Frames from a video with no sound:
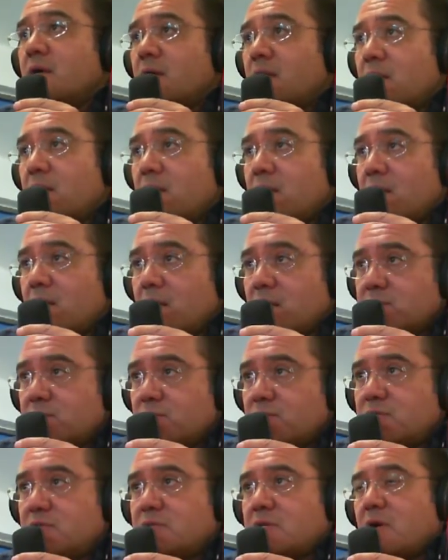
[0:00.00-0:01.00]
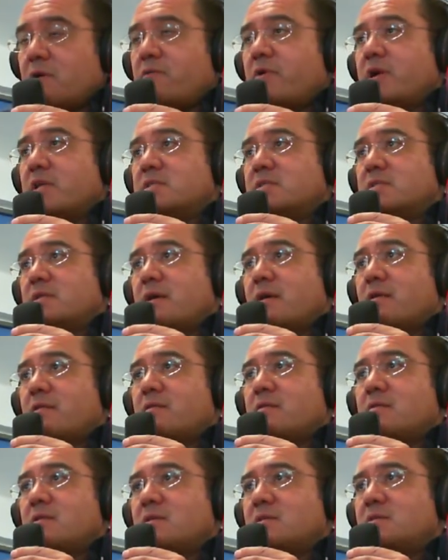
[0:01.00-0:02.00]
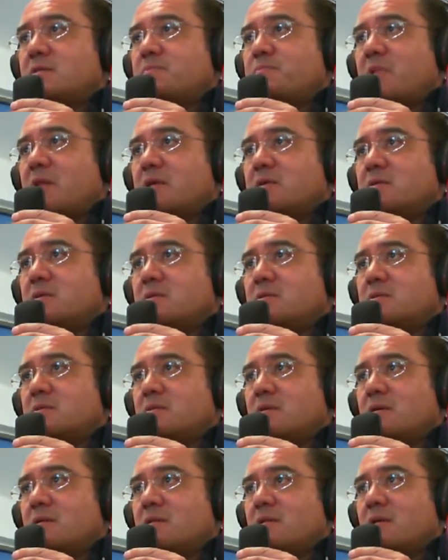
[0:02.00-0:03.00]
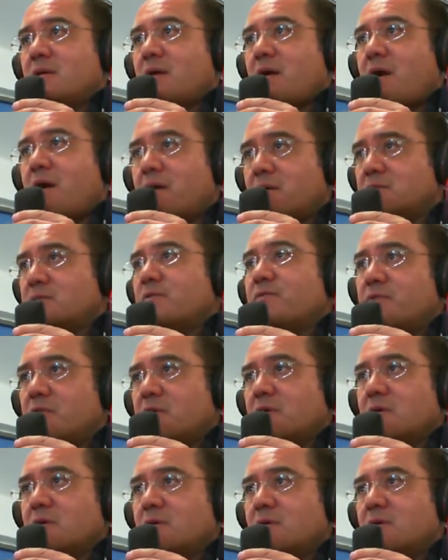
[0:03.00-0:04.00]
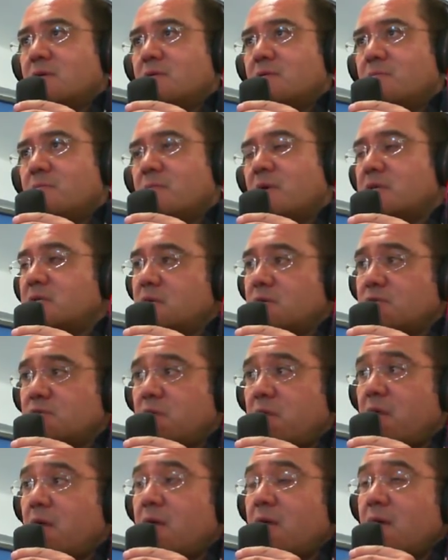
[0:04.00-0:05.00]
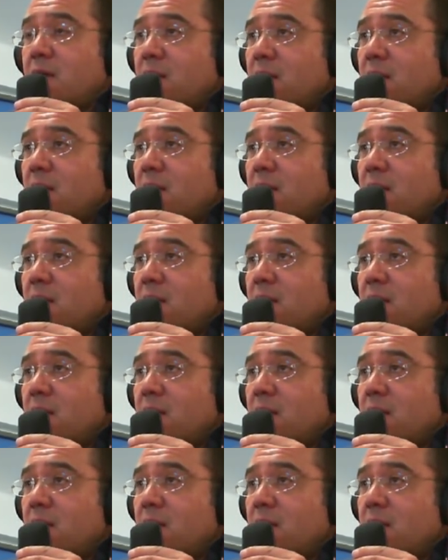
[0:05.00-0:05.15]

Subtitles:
As you already said, this place is in the heart of the Mexico City,